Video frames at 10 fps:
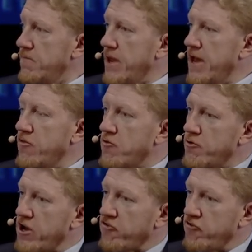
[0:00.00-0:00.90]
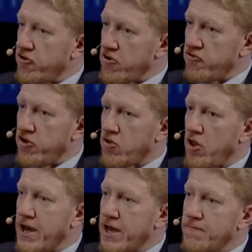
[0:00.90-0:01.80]
and their production starts to
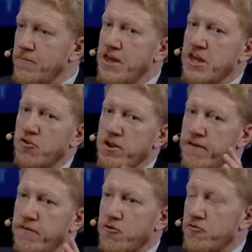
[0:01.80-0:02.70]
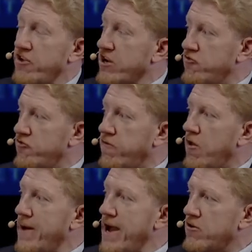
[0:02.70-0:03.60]
decline and they don't have other sectors to
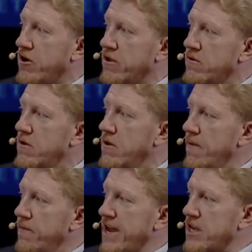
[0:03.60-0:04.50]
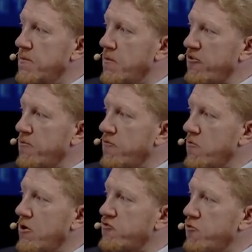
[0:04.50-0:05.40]
fall back on? That could be a recipe for
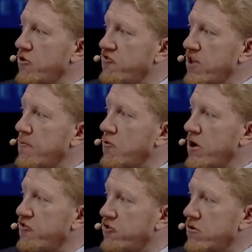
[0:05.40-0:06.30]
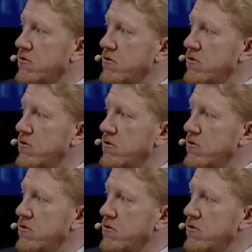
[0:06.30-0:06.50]
a much more unstable Russia